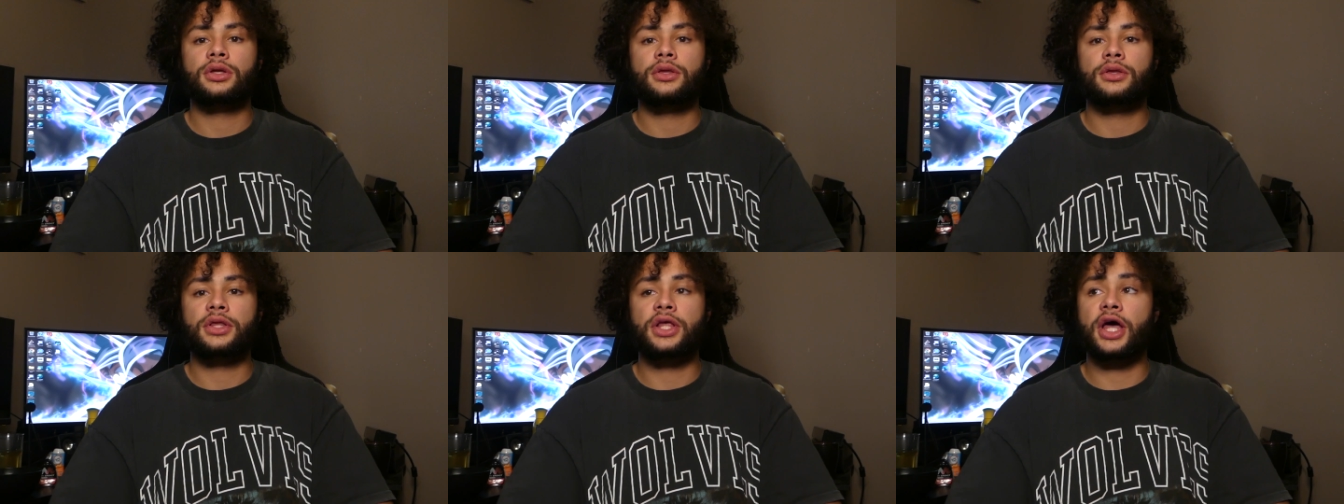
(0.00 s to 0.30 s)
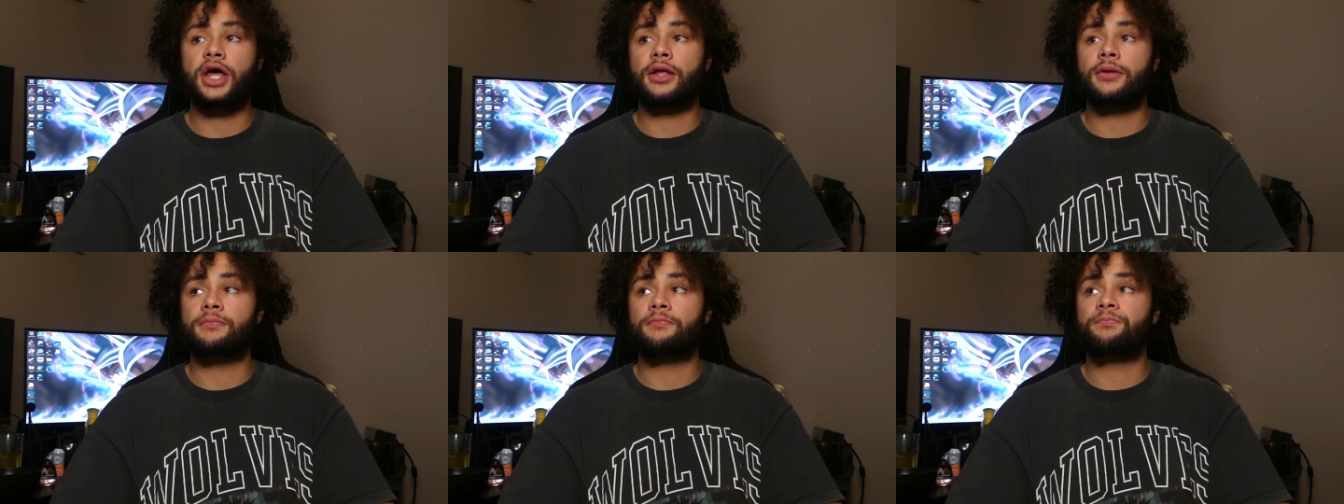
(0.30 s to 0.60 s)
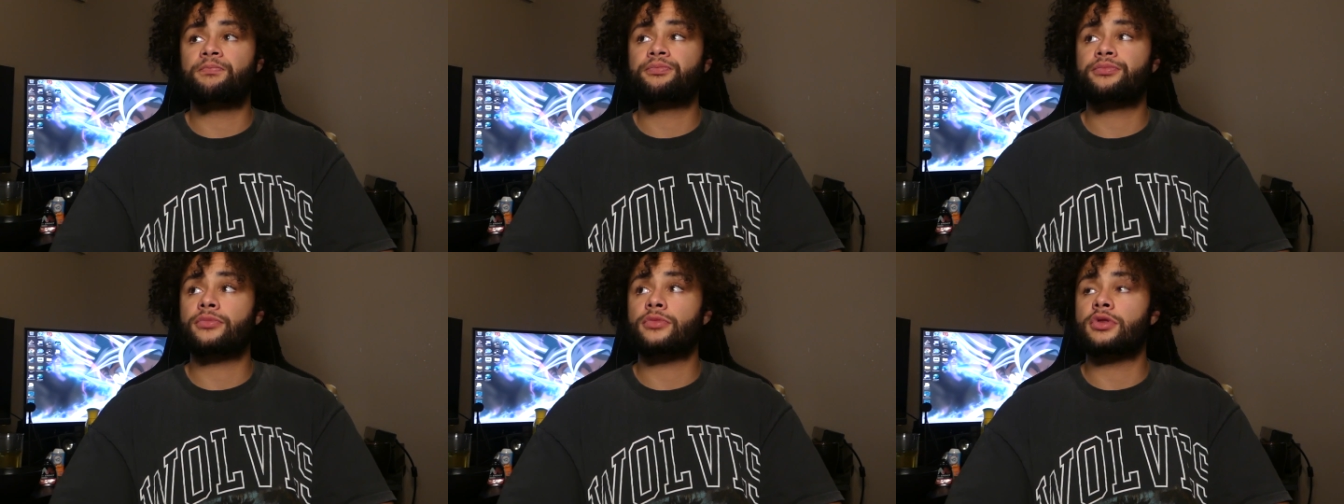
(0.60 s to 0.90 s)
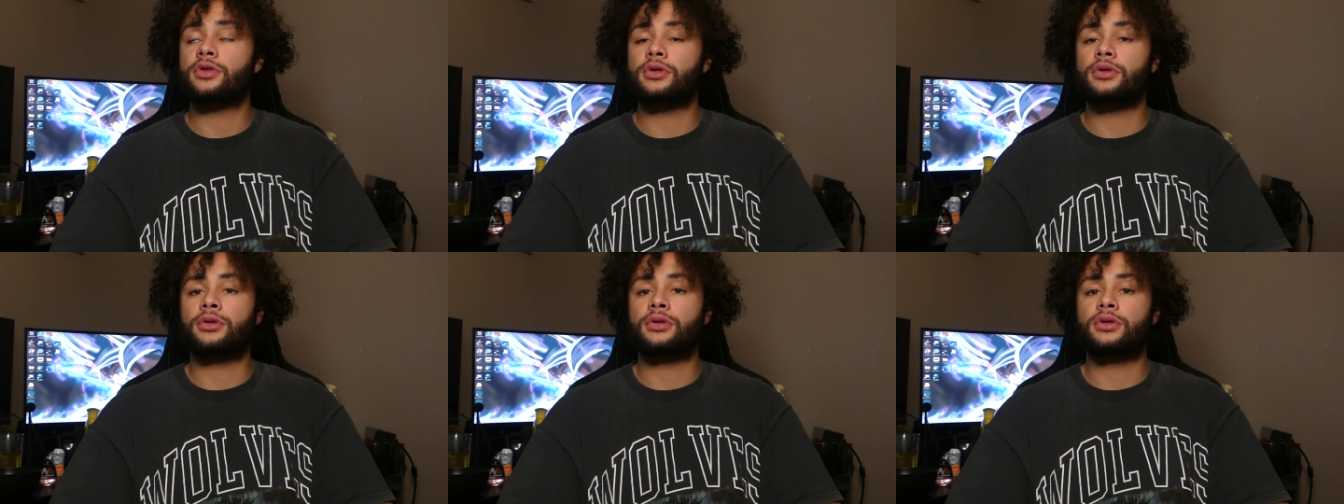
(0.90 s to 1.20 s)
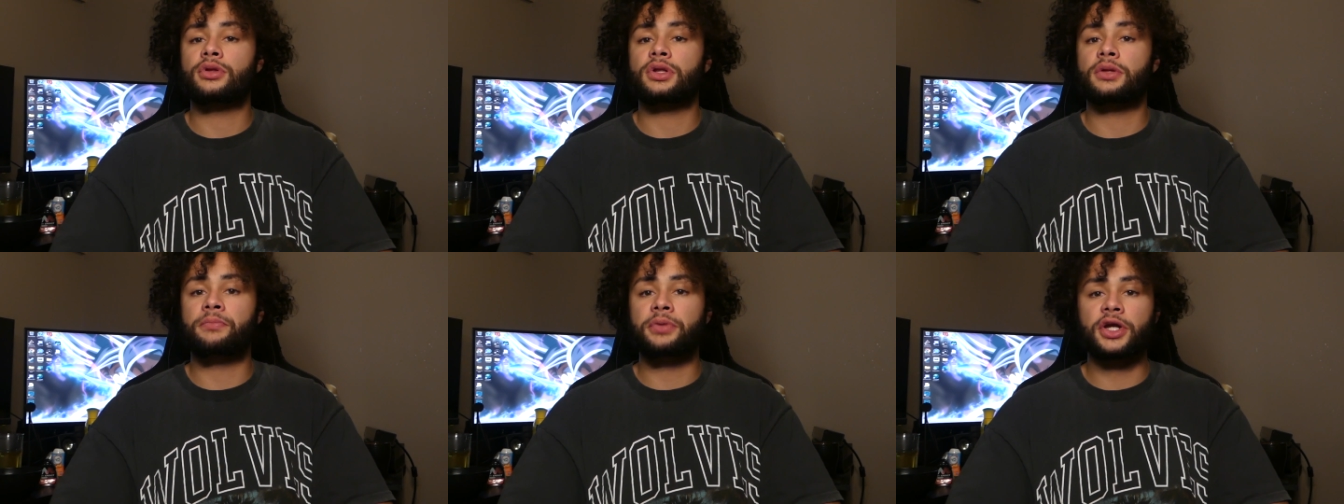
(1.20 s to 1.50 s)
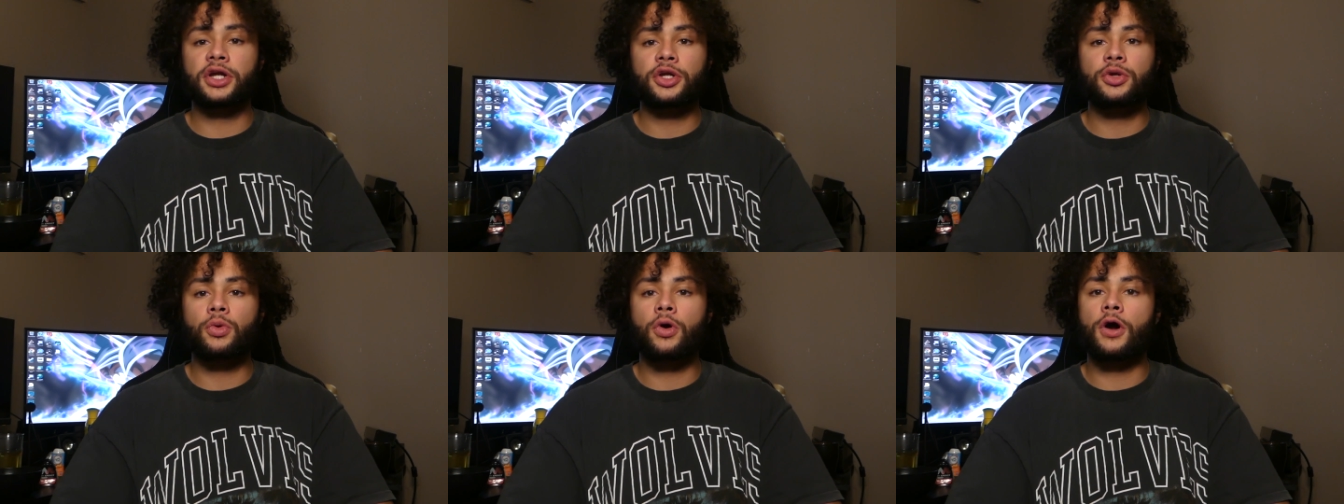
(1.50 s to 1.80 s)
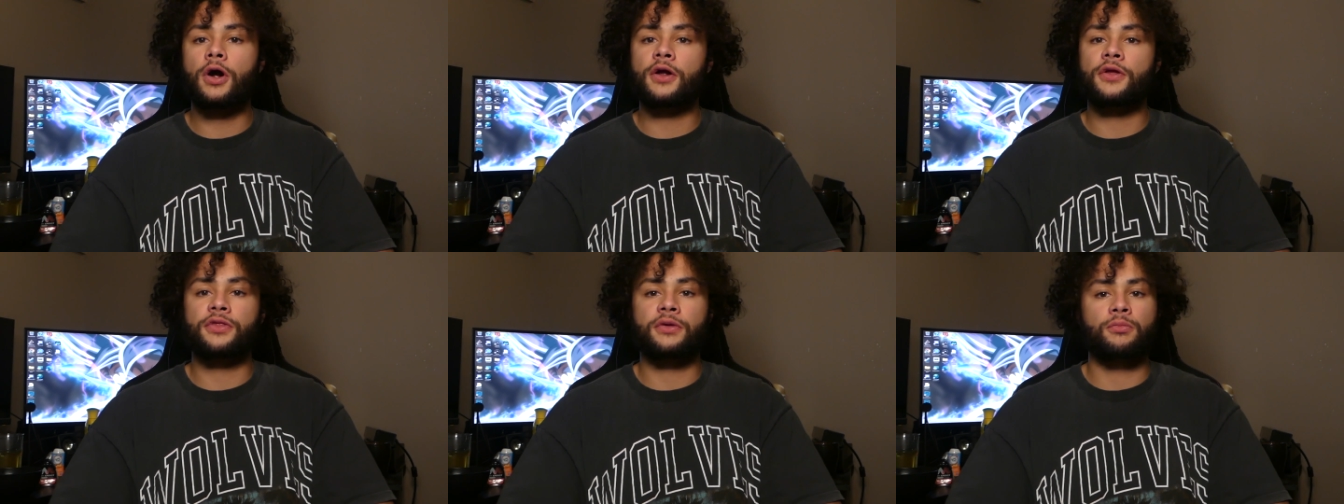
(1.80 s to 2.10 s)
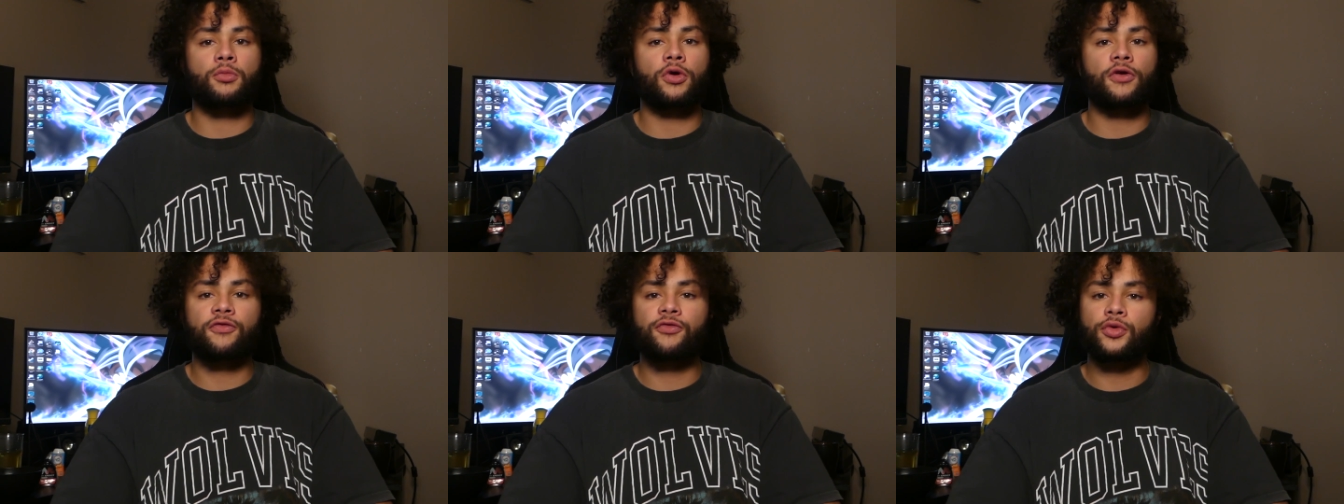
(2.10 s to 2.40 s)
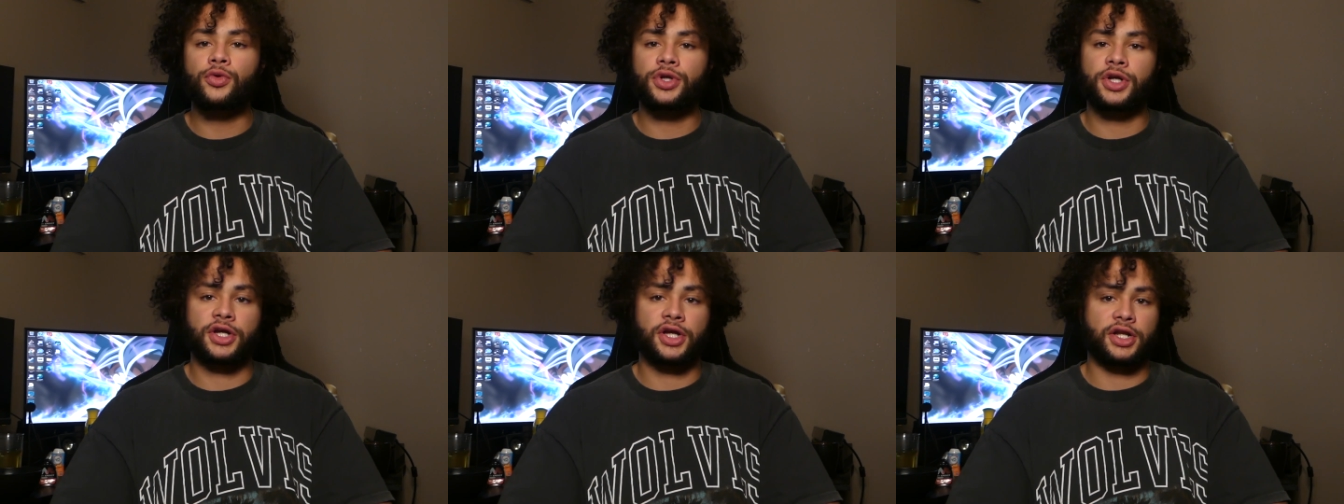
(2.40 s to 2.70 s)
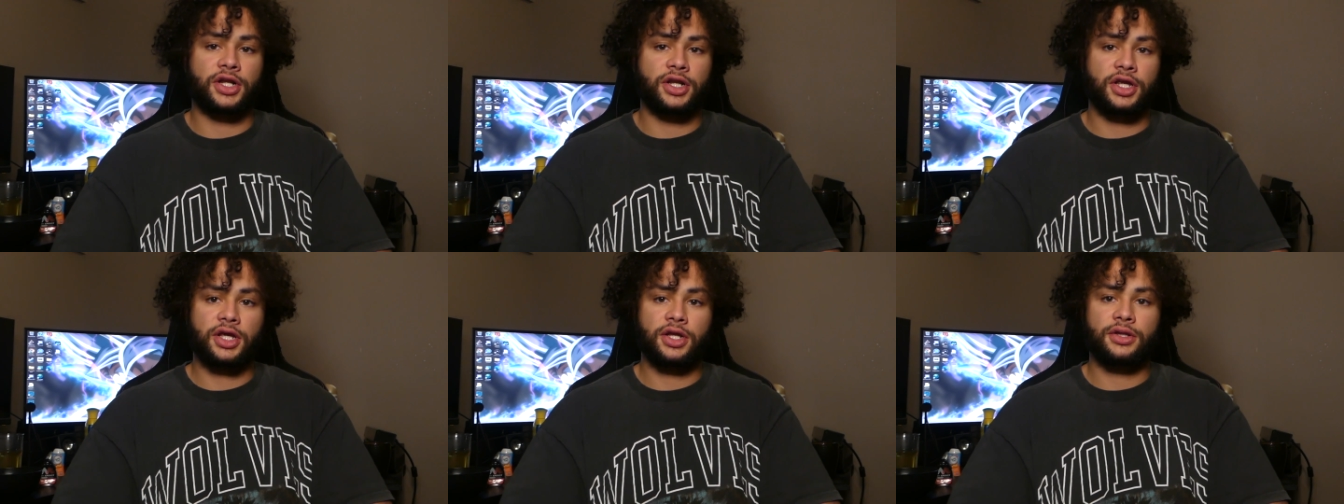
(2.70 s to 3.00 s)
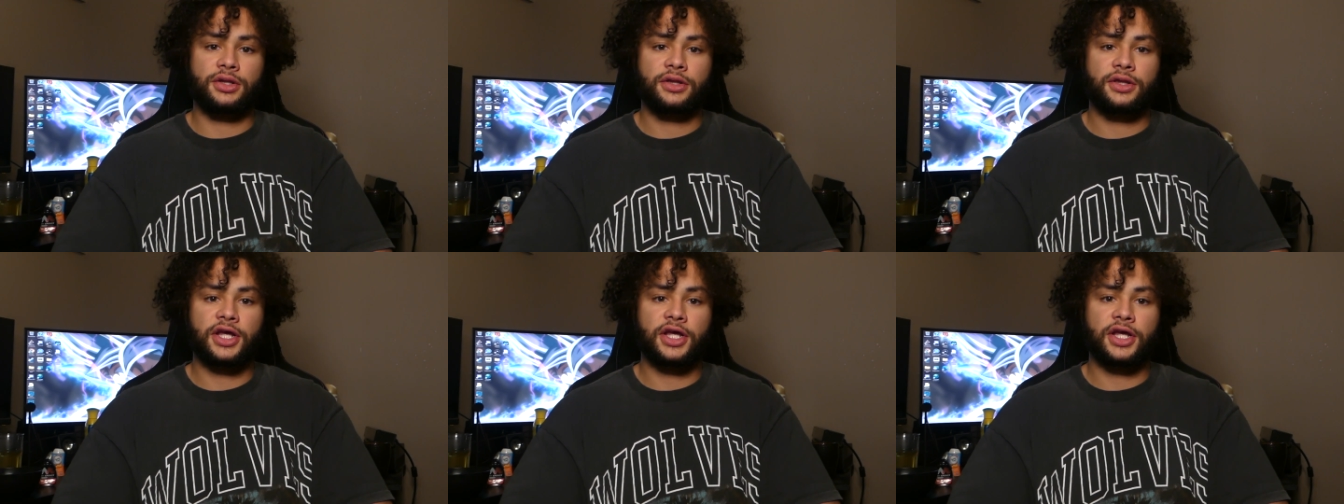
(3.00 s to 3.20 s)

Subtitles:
that the bigger you are, the more food you're gonna need.